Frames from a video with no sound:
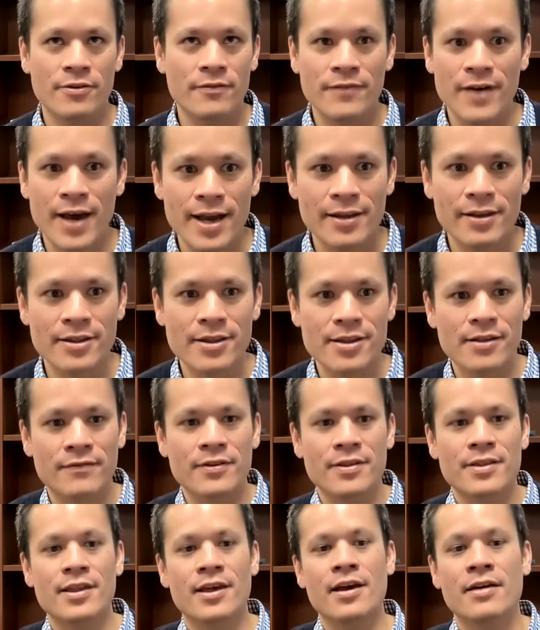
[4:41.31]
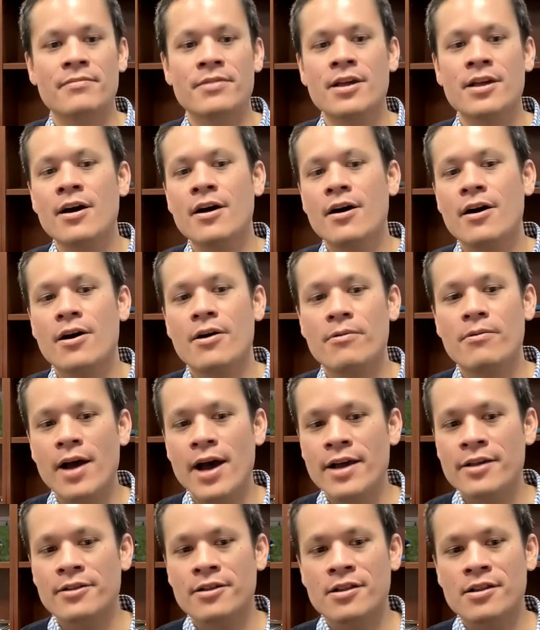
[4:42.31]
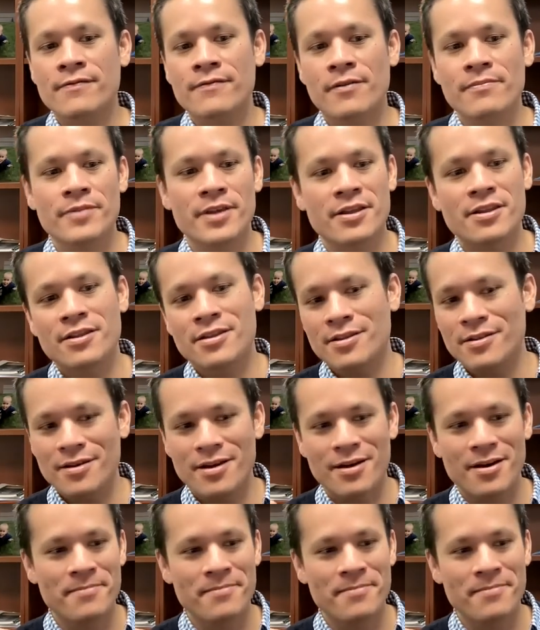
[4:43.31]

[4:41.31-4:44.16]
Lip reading: violence oftentimes arises from this